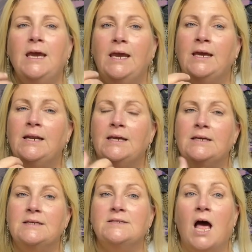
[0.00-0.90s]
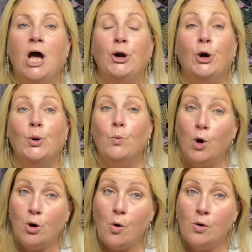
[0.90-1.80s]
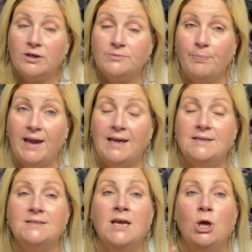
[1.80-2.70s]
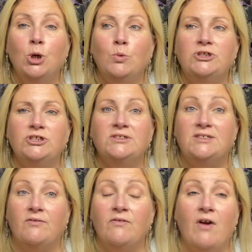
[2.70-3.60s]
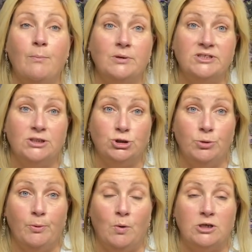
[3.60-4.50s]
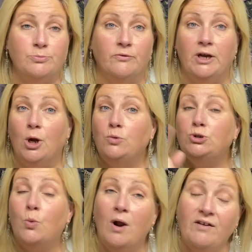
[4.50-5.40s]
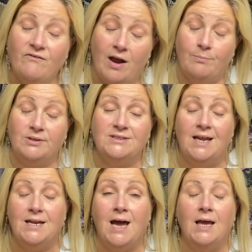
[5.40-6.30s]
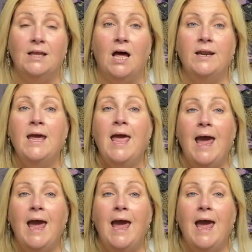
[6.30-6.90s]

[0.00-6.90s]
It is on her workhorse base, which is seventy-five percent superwash merino, twenty-five percent nylon,